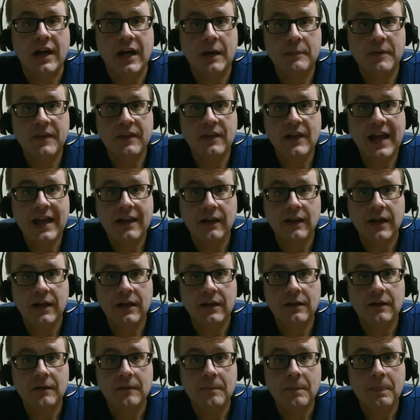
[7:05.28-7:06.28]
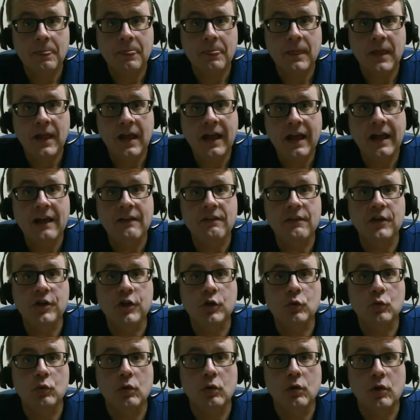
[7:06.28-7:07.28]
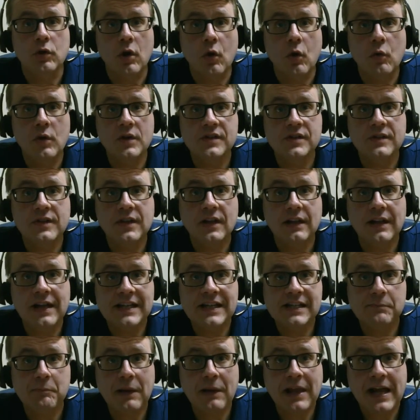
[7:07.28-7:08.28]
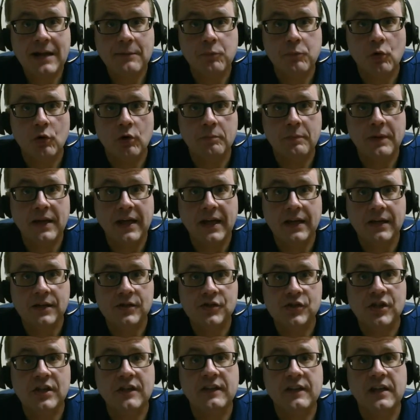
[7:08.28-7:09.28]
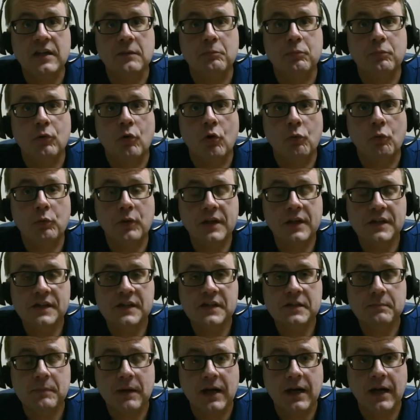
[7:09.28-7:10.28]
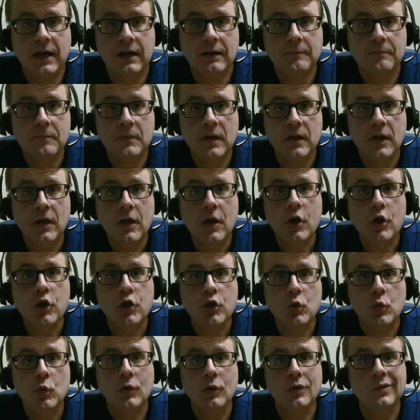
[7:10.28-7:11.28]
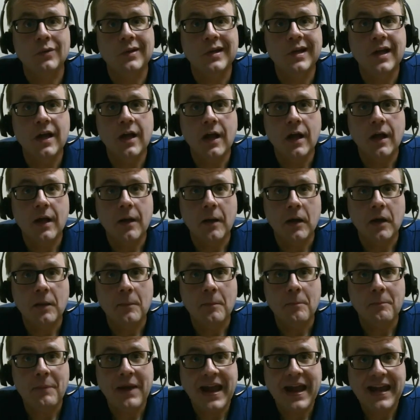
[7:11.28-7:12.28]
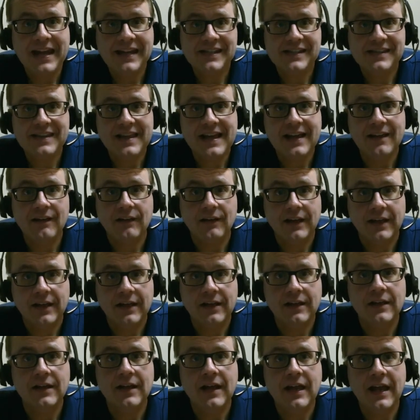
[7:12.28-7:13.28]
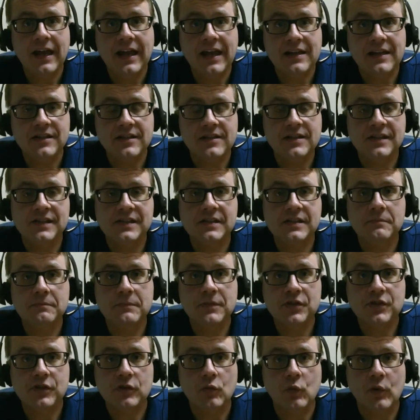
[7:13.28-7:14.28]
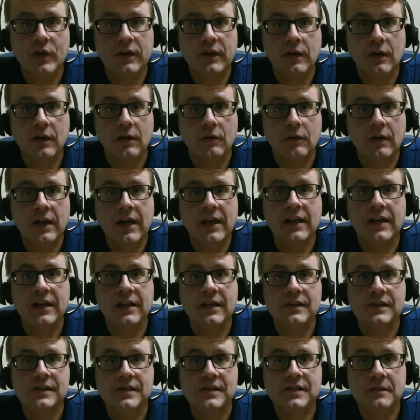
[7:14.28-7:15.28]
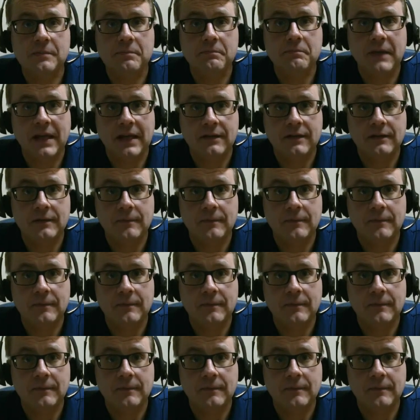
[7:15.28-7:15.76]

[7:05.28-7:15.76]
that link, and then you will go into the class Blackboard page, and in the appropriate spot, you will paste that link into the submission window and hit submit.